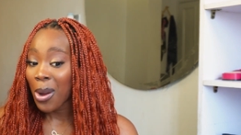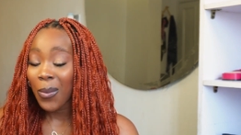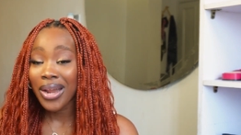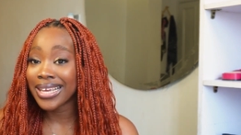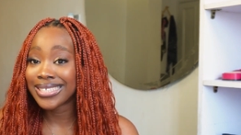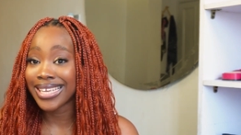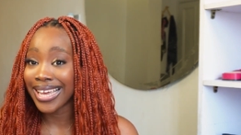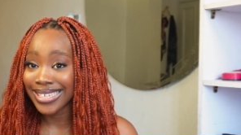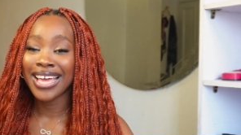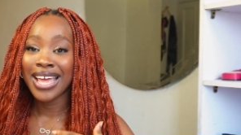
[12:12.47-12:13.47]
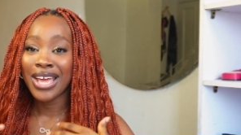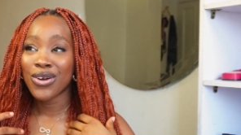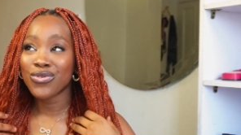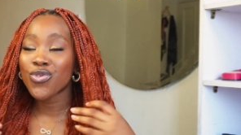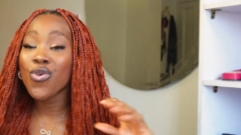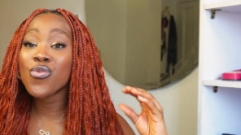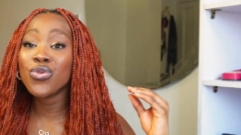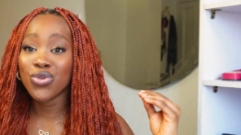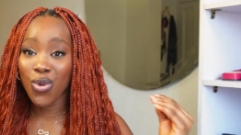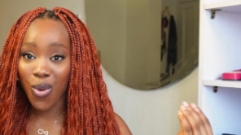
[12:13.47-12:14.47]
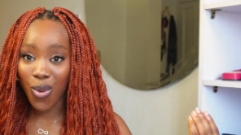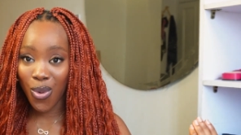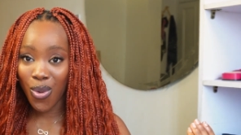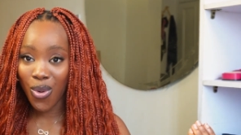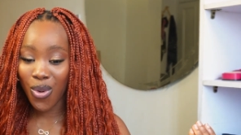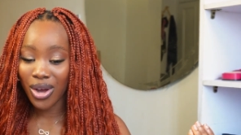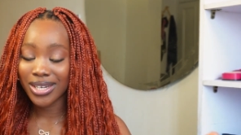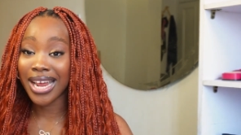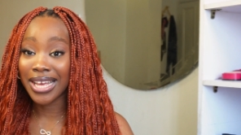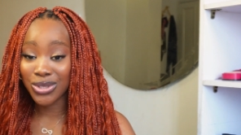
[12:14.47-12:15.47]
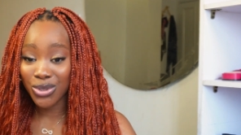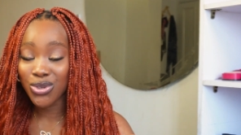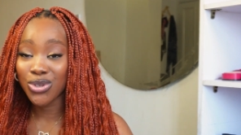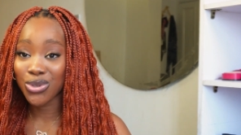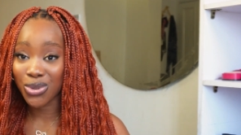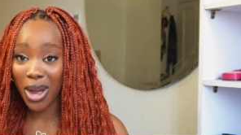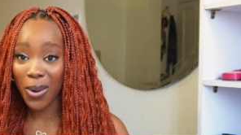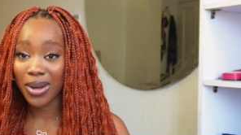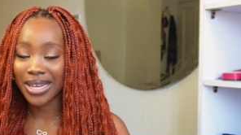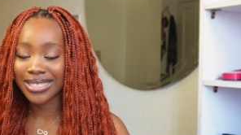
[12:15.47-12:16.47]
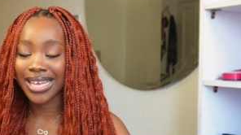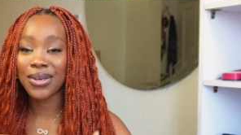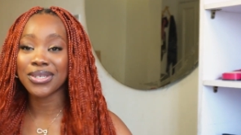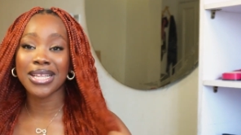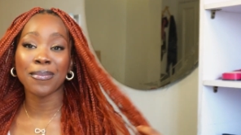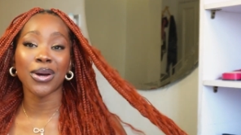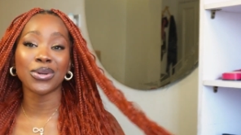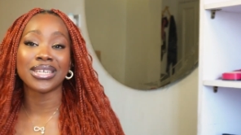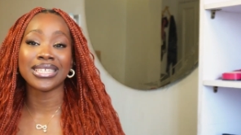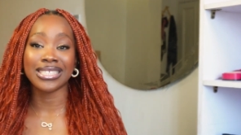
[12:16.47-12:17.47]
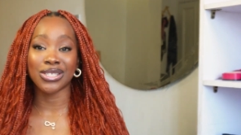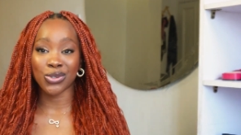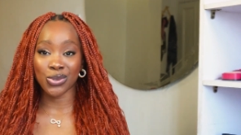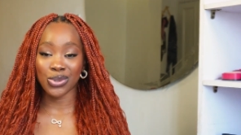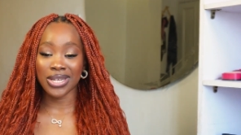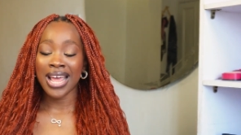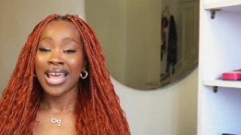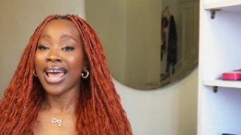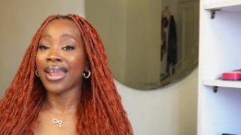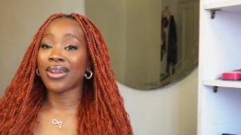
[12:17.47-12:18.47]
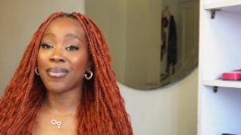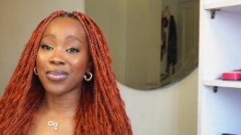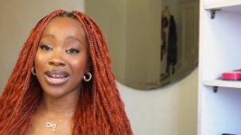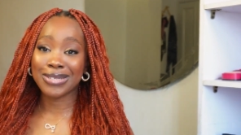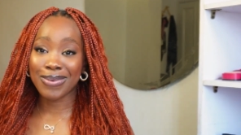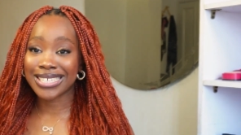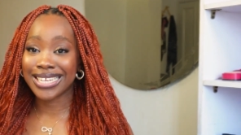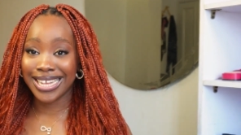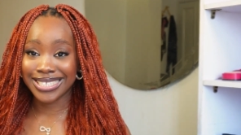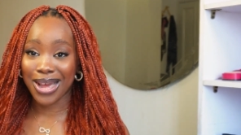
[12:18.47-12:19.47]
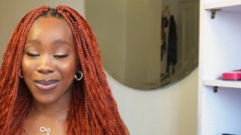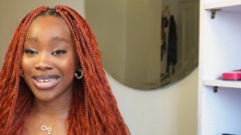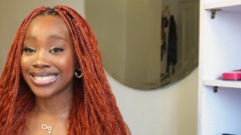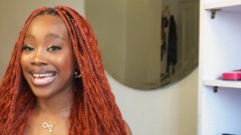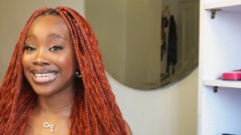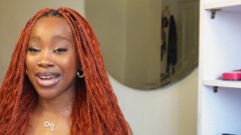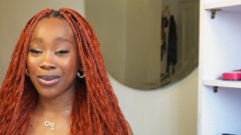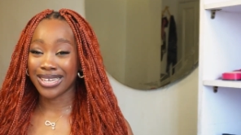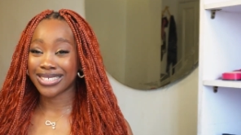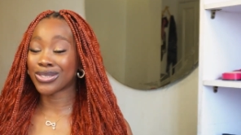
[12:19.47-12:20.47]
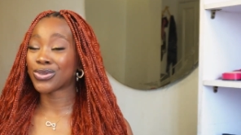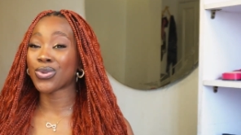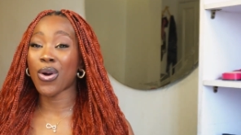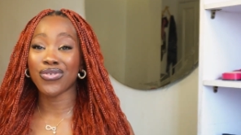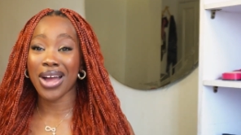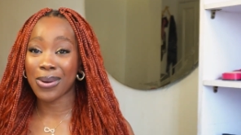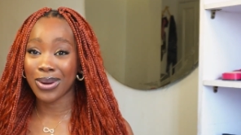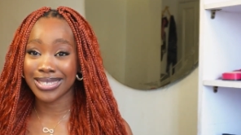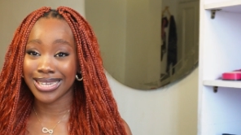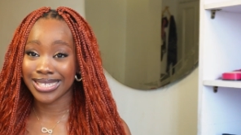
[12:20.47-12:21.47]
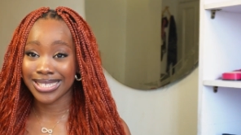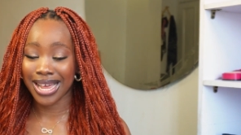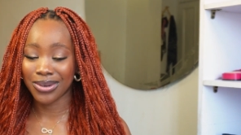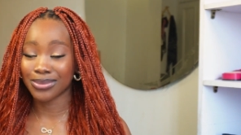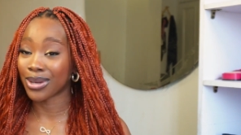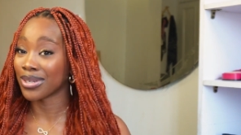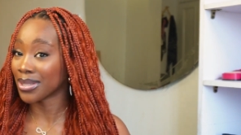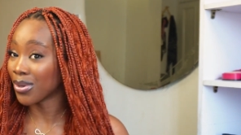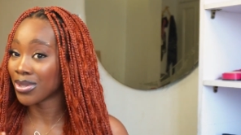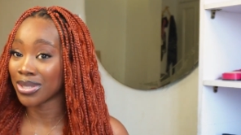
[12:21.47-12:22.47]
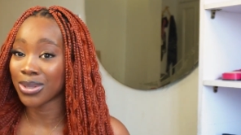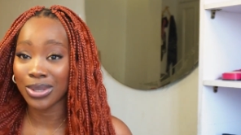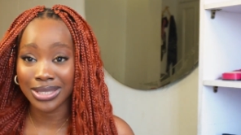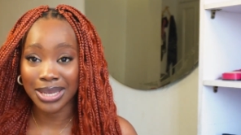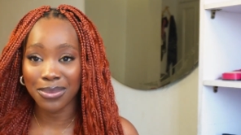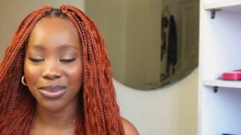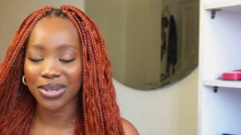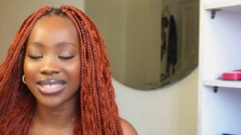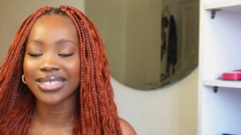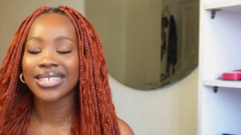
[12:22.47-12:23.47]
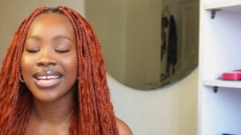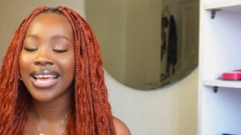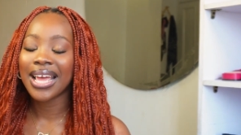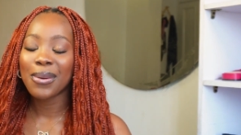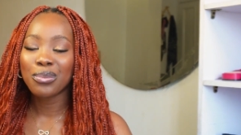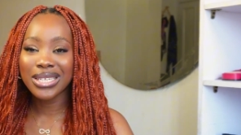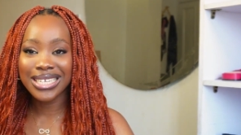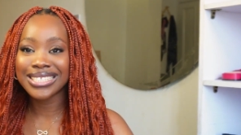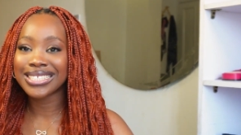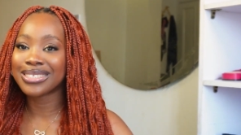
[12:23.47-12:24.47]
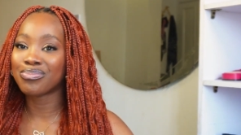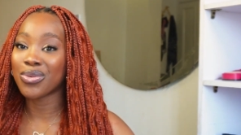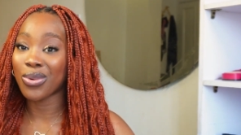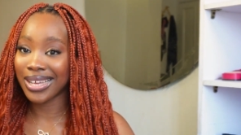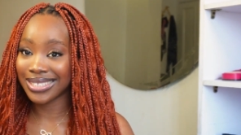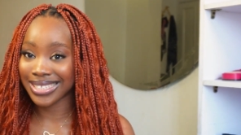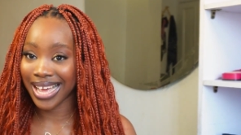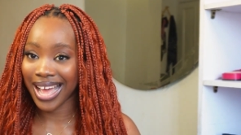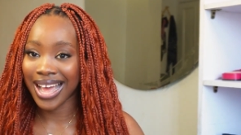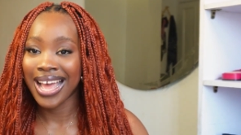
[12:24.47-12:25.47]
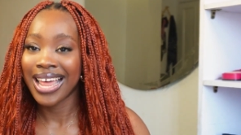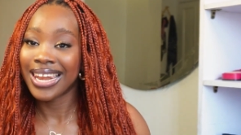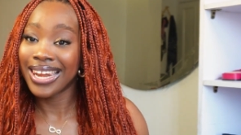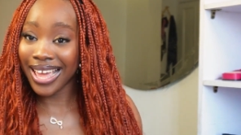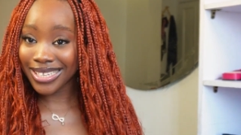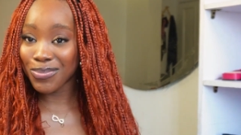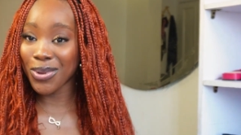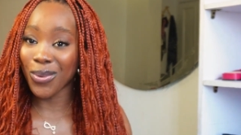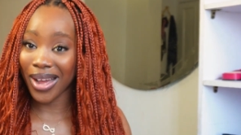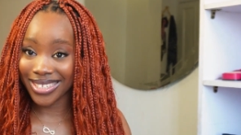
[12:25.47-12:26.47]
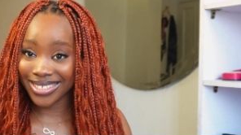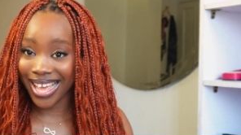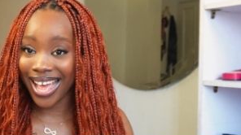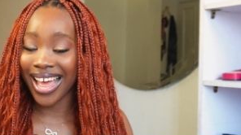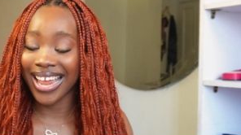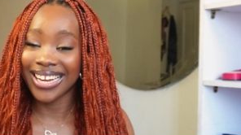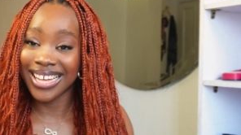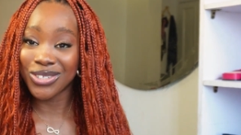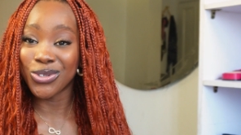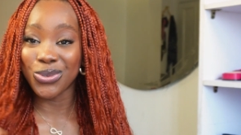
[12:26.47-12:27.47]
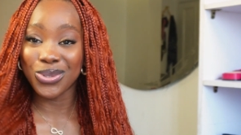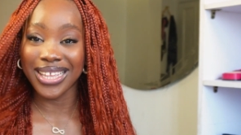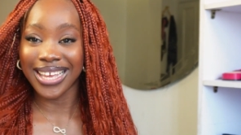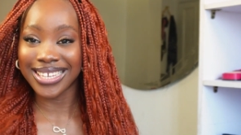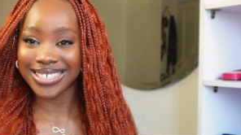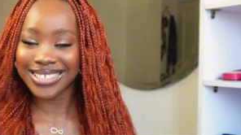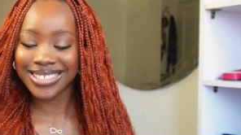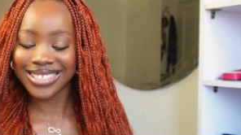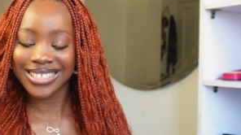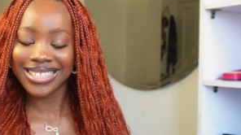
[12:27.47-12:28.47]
What are you saying? Who will know that it took you 2 hours and you step out looking this good? And other people are spending 8 hours, 9 hours, 12 hours at the salon because they want to install the same braids. Please be wiser. Let's be wiser and let's do things